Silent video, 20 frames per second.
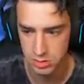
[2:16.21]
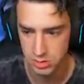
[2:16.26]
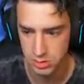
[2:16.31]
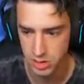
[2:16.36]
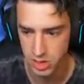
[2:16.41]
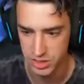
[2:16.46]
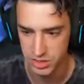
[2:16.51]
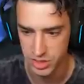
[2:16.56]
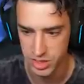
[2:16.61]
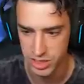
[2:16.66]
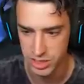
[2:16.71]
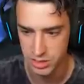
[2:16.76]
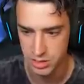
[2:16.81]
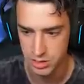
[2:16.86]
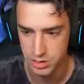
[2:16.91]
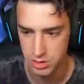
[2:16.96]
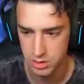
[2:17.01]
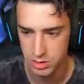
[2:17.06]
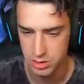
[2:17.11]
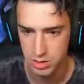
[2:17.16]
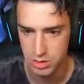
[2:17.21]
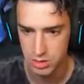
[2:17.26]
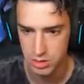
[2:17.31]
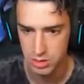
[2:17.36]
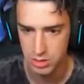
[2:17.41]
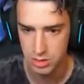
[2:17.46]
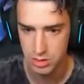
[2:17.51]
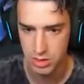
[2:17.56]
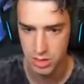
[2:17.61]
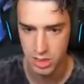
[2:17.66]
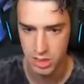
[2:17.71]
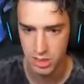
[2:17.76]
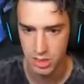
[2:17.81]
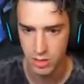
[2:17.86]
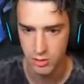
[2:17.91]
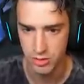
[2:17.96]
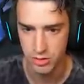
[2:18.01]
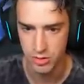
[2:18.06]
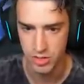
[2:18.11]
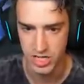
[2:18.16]
Did I do it? I
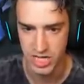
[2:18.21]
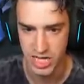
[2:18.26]
want to do it